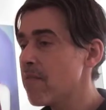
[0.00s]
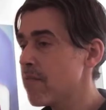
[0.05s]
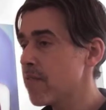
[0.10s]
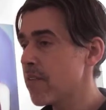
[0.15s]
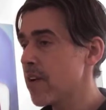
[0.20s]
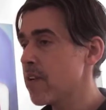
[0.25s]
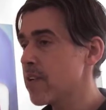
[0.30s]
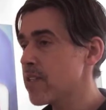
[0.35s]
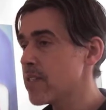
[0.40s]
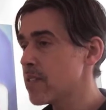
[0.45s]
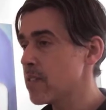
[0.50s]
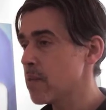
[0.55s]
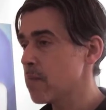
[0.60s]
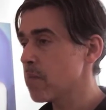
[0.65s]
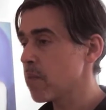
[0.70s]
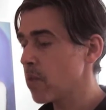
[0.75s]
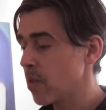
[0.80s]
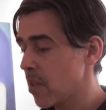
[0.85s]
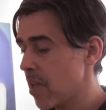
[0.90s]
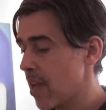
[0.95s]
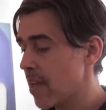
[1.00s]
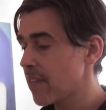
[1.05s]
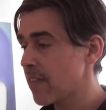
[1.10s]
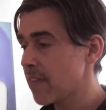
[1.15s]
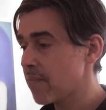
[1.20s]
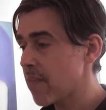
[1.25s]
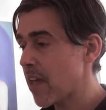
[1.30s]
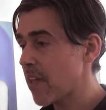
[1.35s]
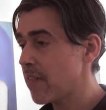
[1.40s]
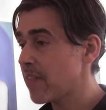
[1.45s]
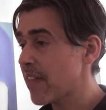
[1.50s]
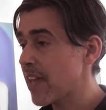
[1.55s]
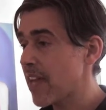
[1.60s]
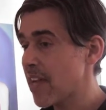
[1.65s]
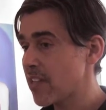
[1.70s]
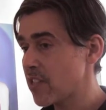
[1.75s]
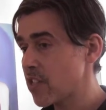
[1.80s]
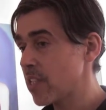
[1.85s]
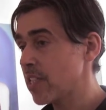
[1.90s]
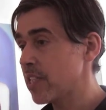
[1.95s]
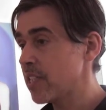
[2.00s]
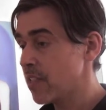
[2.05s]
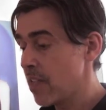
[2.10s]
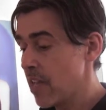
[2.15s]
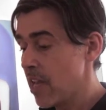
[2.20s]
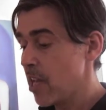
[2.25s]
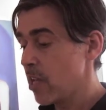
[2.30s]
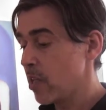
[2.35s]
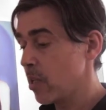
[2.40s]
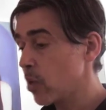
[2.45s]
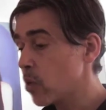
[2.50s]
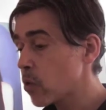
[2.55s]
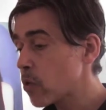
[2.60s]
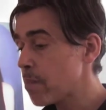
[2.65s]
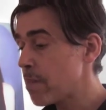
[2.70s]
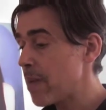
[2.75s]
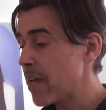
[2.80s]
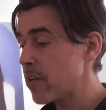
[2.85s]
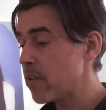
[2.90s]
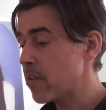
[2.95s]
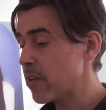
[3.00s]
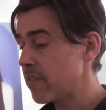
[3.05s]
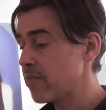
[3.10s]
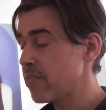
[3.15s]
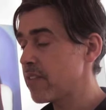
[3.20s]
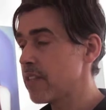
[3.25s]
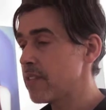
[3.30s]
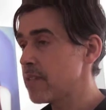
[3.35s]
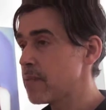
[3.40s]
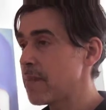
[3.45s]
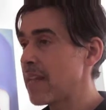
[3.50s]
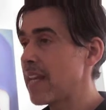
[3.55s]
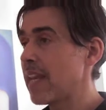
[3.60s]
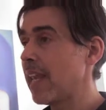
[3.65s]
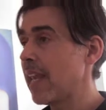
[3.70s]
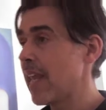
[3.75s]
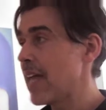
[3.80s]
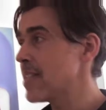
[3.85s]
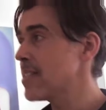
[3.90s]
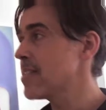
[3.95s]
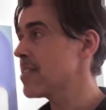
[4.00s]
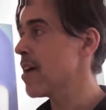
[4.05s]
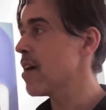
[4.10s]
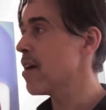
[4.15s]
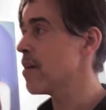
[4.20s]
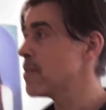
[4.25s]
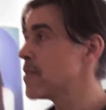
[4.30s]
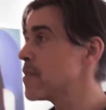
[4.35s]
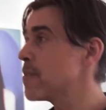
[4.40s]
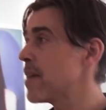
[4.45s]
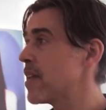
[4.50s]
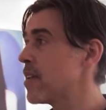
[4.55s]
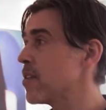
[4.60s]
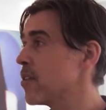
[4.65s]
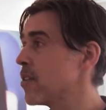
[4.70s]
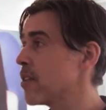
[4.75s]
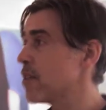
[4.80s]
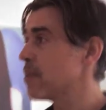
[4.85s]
very simple and they actually look better if there's been less time spent on